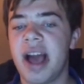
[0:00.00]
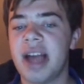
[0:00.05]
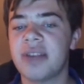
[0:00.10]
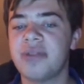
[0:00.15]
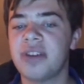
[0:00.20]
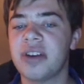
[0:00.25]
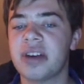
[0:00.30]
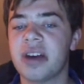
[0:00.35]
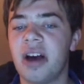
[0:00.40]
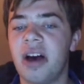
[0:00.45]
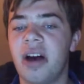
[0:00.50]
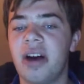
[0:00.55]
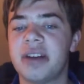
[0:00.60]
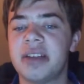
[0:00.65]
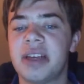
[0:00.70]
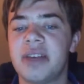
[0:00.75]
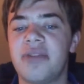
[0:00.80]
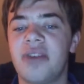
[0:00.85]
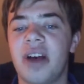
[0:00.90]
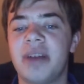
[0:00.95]
As for
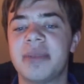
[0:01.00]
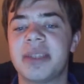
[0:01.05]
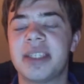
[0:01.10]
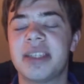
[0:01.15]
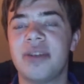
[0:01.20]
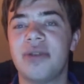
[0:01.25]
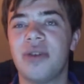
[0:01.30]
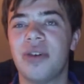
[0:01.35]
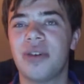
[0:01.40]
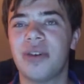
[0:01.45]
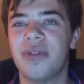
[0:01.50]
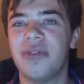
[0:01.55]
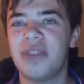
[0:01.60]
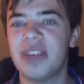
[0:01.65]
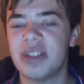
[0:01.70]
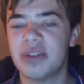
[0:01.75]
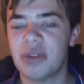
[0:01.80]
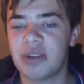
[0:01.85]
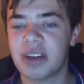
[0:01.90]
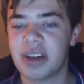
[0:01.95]
Cardiff, I'm still not
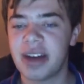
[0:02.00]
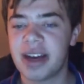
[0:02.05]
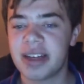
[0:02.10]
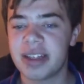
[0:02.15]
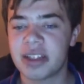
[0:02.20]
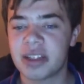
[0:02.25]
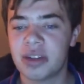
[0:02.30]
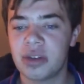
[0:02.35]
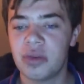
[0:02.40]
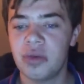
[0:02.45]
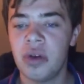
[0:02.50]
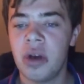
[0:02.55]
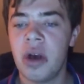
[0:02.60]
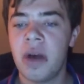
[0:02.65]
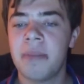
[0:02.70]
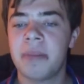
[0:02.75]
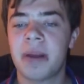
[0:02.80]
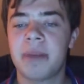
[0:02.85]
convinced with Glaxall,